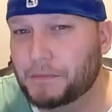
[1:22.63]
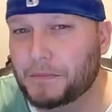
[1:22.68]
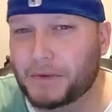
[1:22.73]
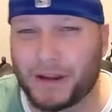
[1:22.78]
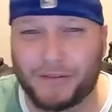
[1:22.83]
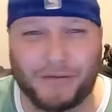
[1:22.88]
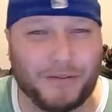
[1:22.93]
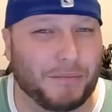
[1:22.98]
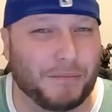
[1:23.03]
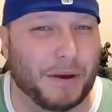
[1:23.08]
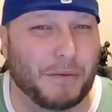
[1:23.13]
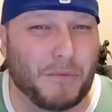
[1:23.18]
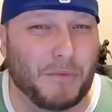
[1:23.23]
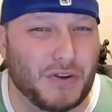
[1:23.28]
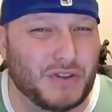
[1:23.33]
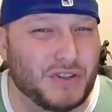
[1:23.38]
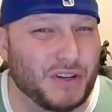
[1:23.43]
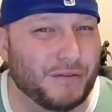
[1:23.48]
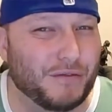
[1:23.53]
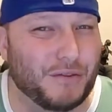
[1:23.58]
If you've been
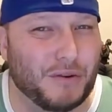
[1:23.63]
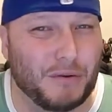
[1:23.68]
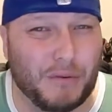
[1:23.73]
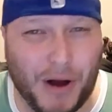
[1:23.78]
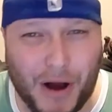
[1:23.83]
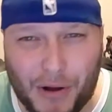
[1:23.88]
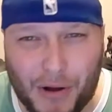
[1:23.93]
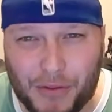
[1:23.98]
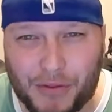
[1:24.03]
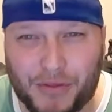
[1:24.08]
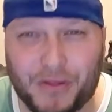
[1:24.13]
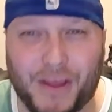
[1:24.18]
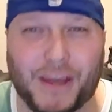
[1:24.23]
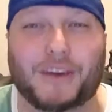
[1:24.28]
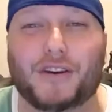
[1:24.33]
watching for a while, thank